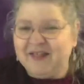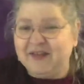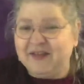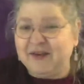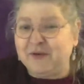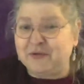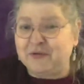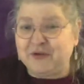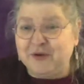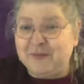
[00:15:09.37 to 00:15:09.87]

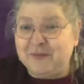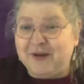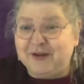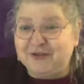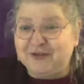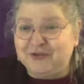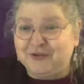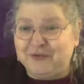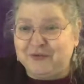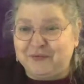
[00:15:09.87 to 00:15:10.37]
Thank you so
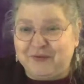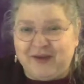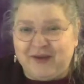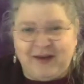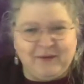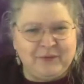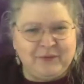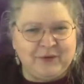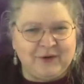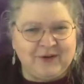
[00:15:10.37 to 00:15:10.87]
much,
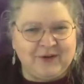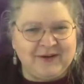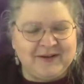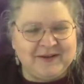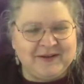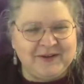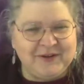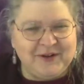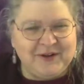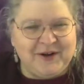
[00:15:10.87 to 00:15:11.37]
Sophia, for
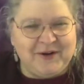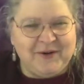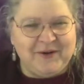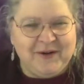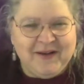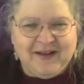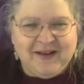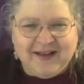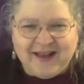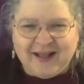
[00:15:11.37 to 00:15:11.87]

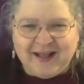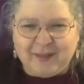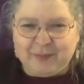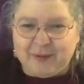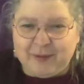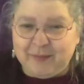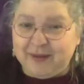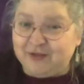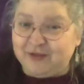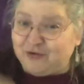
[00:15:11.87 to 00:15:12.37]

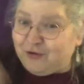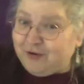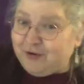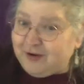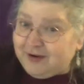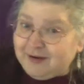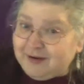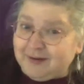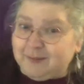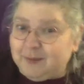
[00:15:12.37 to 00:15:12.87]
helping me
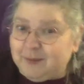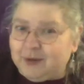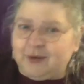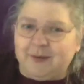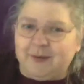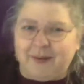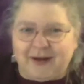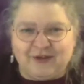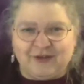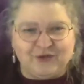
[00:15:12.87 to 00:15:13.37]
talk a little
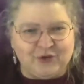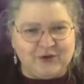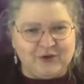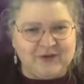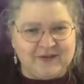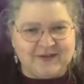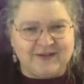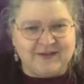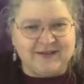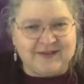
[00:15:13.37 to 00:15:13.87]
more about
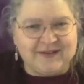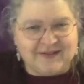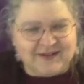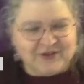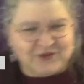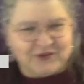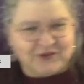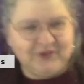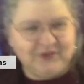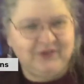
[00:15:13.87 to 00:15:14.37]
choices and
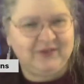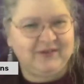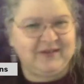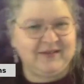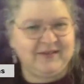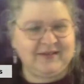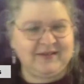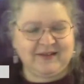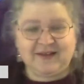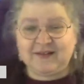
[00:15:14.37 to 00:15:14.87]
decisions,
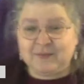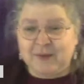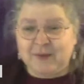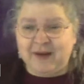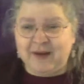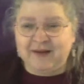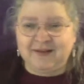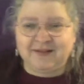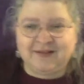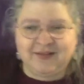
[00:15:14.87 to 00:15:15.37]
since it's
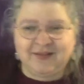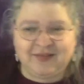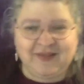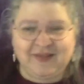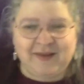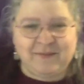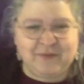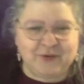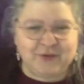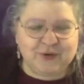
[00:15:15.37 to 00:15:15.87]
my
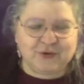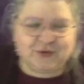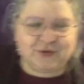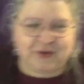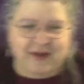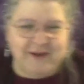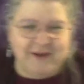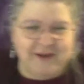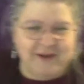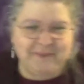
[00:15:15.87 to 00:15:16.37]
theme for
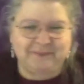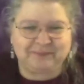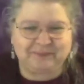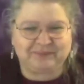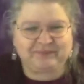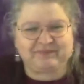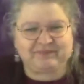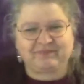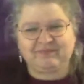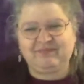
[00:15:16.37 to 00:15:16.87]
today.
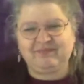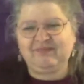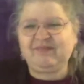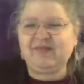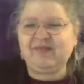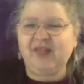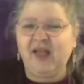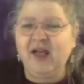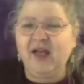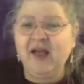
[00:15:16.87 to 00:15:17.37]

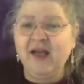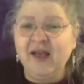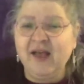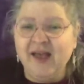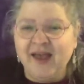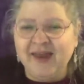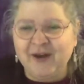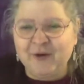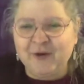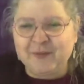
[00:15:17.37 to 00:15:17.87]

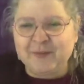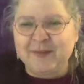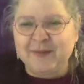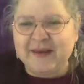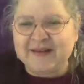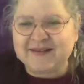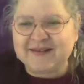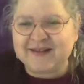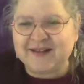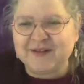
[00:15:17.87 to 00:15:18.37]
And I hope it
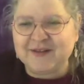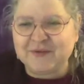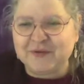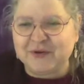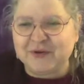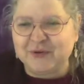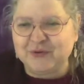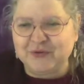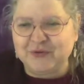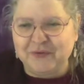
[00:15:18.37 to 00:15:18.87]
makes sense
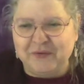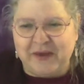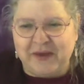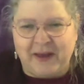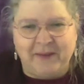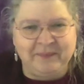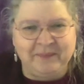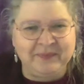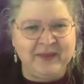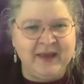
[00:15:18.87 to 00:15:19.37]
for you,
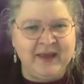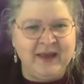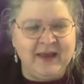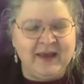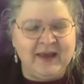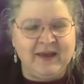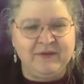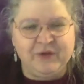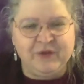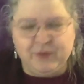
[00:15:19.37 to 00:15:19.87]
Sophia.
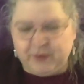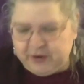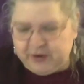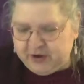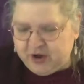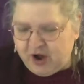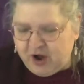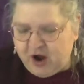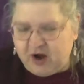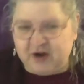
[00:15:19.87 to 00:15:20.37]
If you want
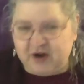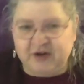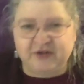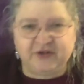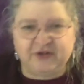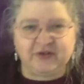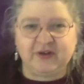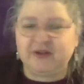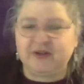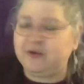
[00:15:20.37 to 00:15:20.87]
a
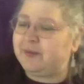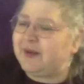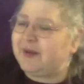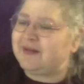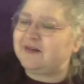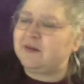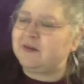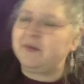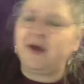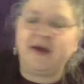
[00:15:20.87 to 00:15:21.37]
card and you're
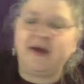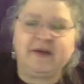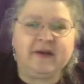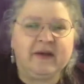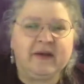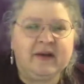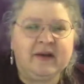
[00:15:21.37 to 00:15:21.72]
passing by, you